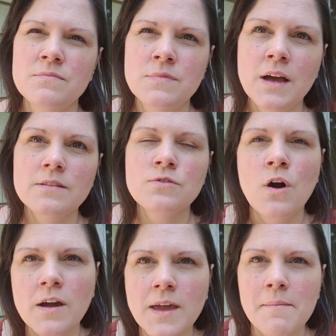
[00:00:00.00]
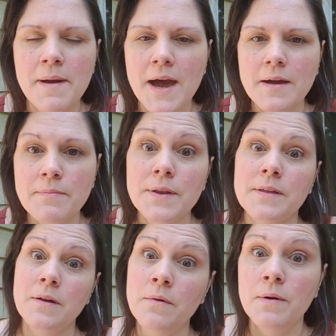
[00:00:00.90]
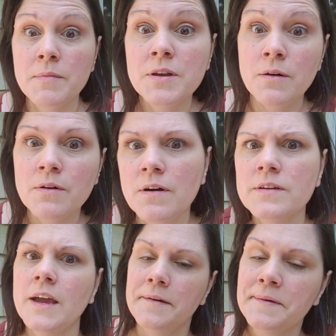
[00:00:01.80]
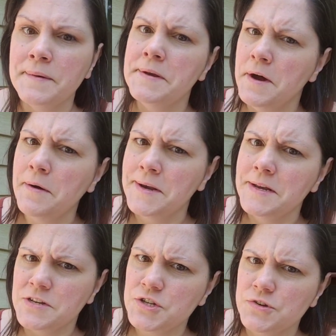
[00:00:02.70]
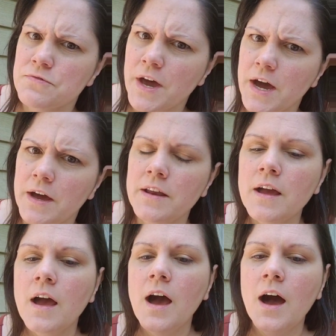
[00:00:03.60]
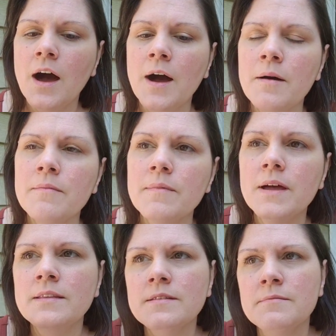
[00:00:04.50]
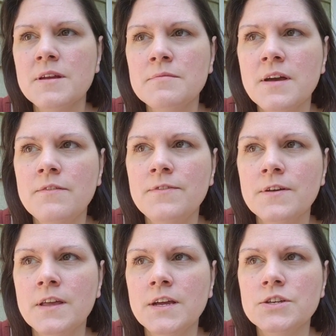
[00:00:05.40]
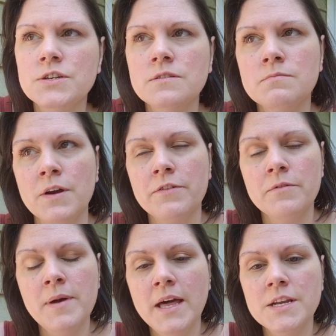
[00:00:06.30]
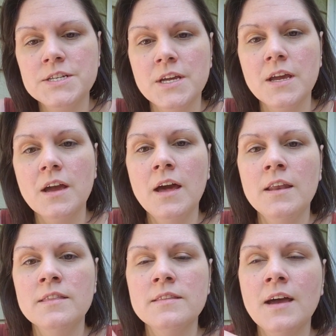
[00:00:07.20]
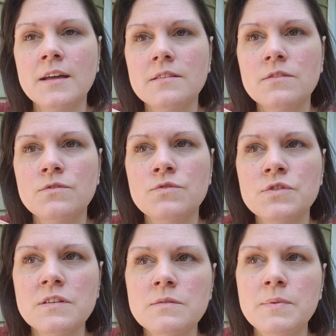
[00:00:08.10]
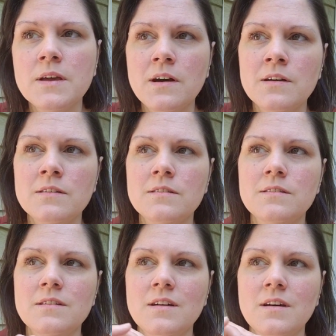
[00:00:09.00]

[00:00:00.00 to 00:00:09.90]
not talking back, but like, oh, I'm a know-it-all. Yeah, no, I know I need to do that. And sometimes I feel like she's micromanaging, and that's just because